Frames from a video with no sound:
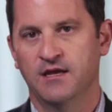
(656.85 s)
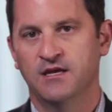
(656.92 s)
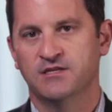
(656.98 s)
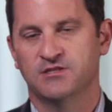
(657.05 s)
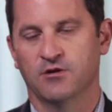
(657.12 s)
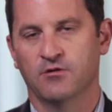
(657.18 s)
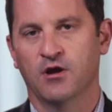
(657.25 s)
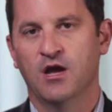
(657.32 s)

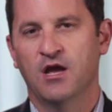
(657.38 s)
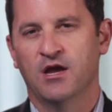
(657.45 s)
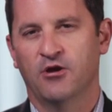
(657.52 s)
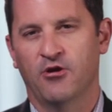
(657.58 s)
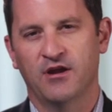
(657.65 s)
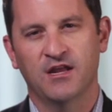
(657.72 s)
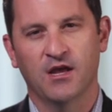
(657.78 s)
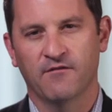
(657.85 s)
So
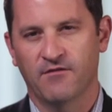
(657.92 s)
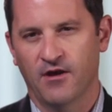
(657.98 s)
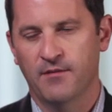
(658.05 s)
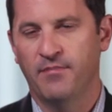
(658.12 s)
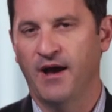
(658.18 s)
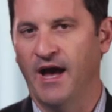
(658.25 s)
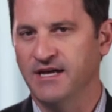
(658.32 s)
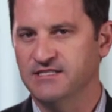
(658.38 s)
creating a very
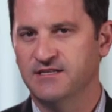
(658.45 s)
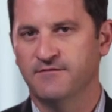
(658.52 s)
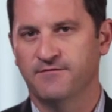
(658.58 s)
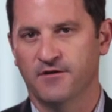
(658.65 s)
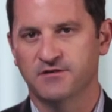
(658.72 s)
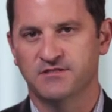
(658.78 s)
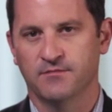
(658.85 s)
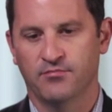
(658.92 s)
positive
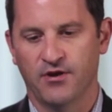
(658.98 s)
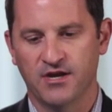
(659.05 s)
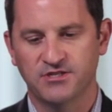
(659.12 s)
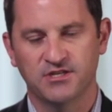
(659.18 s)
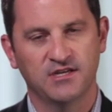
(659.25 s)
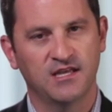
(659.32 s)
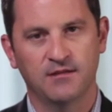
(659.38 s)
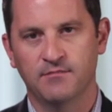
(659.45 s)
first
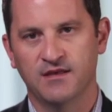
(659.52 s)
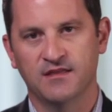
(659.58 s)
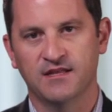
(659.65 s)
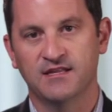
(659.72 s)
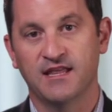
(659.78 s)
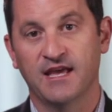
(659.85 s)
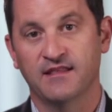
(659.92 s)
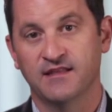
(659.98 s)
impression can be the
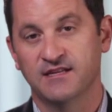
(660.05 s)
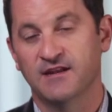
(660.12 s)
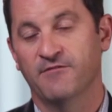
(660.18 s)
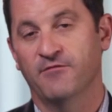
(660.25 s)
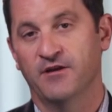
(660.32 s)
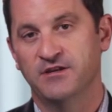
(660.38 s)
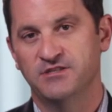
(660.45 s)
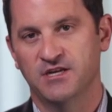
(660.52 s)
thing that
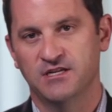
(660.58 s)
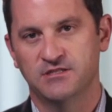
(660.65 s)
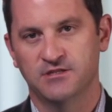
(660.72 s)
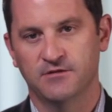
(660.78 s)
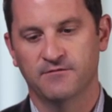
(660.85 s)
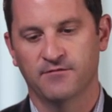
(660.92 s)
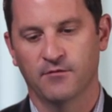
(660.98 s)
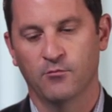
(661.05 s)
differentiates
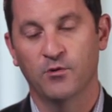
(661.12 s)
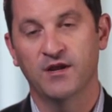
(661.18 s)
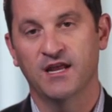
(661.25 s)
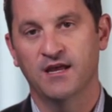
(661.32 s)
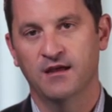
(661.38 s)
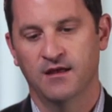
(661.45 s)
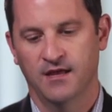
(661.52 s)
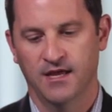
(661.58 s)
you from
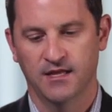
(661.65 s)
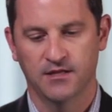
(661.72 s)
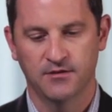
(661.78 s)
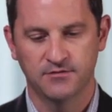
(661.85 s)
winning and